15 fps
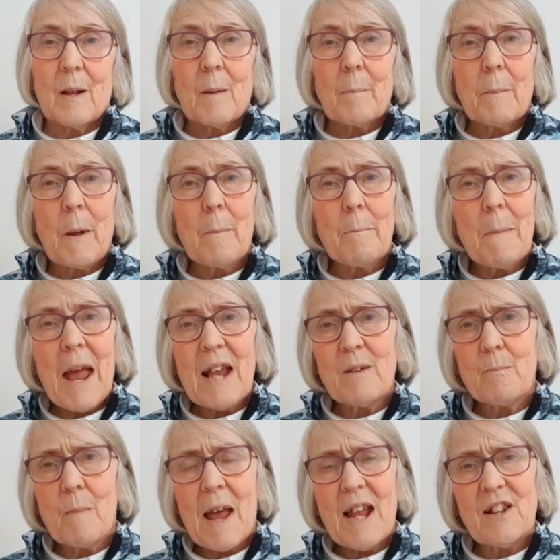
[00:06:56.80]
But
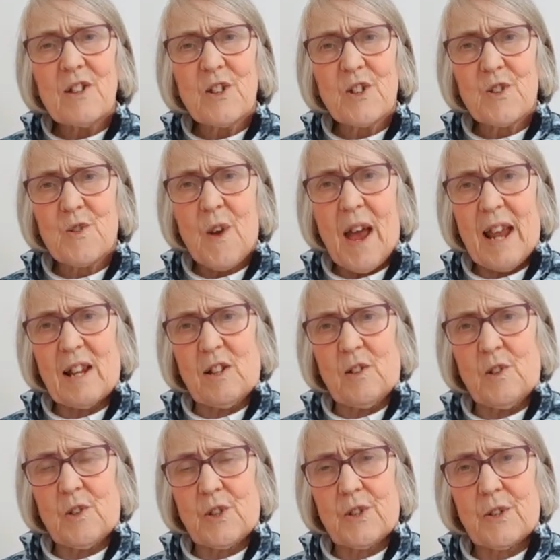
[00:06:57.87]
men made
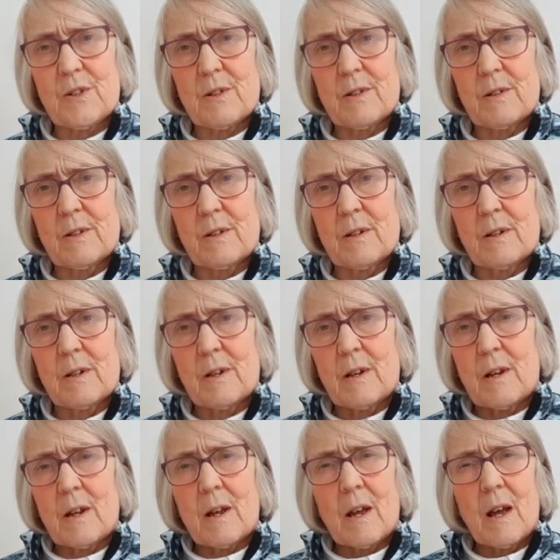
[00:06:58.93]
strange,
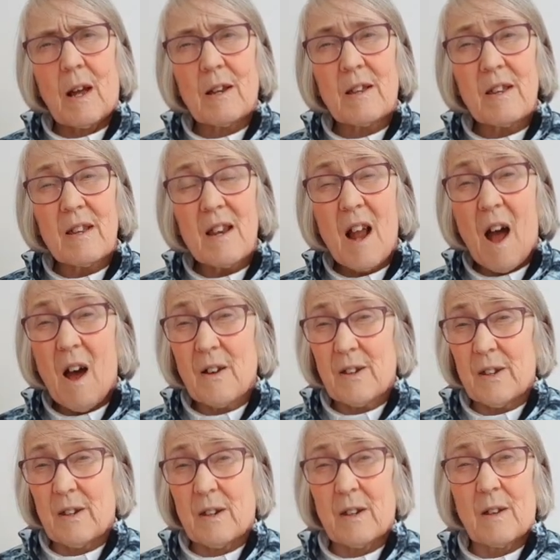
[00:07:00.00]
and none